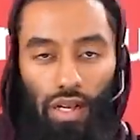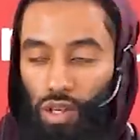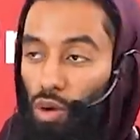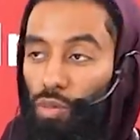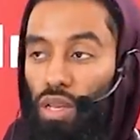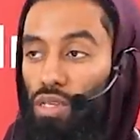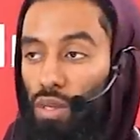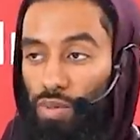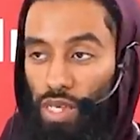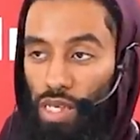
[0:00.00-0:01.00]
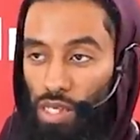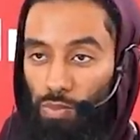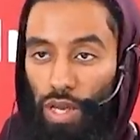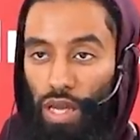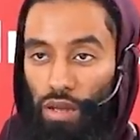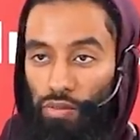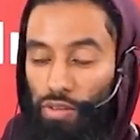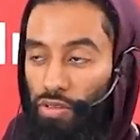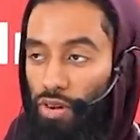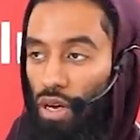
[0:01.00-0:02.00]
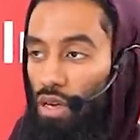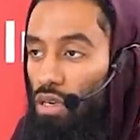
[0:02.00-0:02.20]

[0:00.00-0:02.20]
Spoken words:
Your brother's upstairs is playing FIFA.